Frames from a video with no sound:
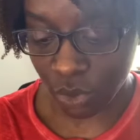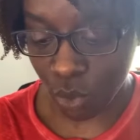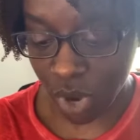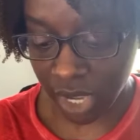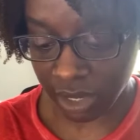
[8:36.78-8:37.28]

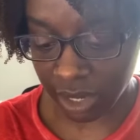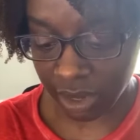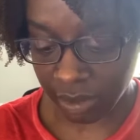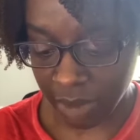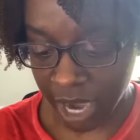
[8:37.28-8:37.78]
what
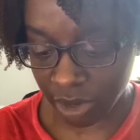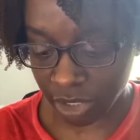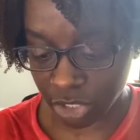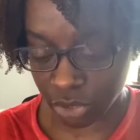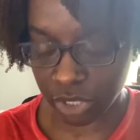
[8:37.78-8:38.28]

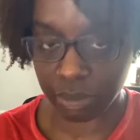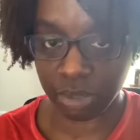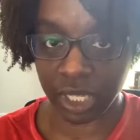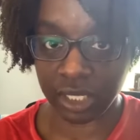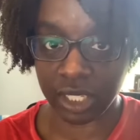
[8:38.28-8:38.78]
powders you should
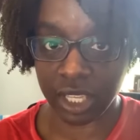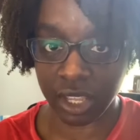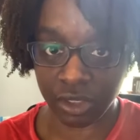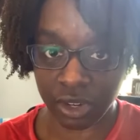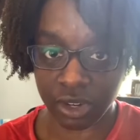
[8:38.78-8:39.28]
blend
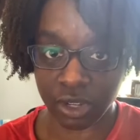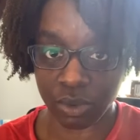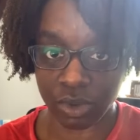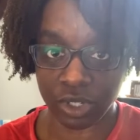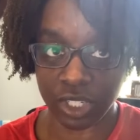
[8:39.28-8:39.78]
together in
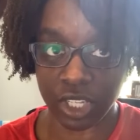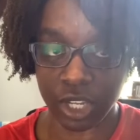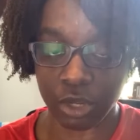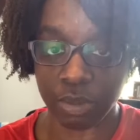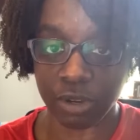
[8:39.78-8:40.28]
order to get
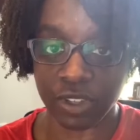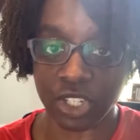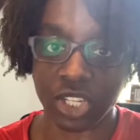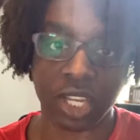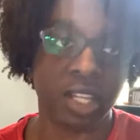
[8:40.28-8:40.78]
your perfect
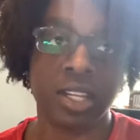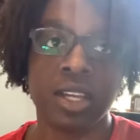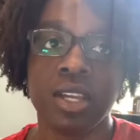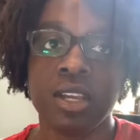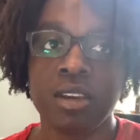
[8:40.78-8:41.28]
shade.
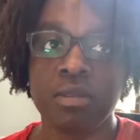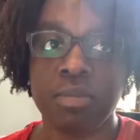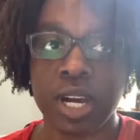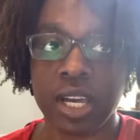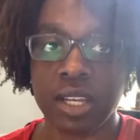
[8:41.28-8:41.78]

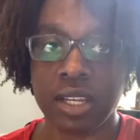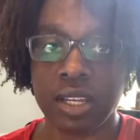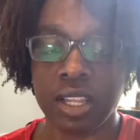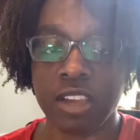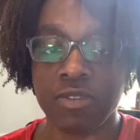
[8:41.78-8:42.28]
But
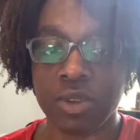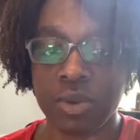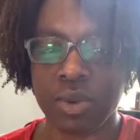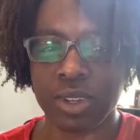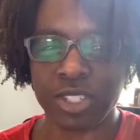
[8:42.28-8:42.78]

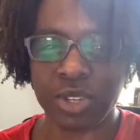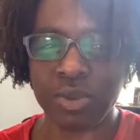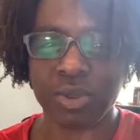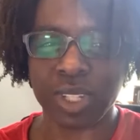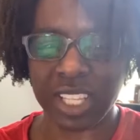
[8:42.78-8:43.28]
do
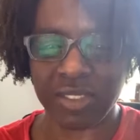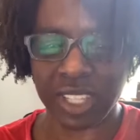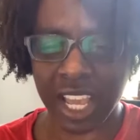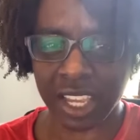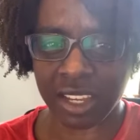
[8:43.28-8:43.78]
you even
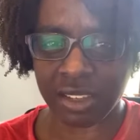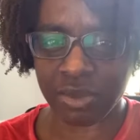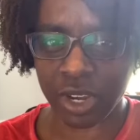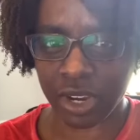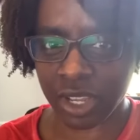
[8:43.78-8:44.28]
like
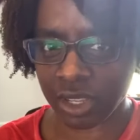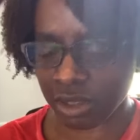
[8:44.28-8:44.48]
wearing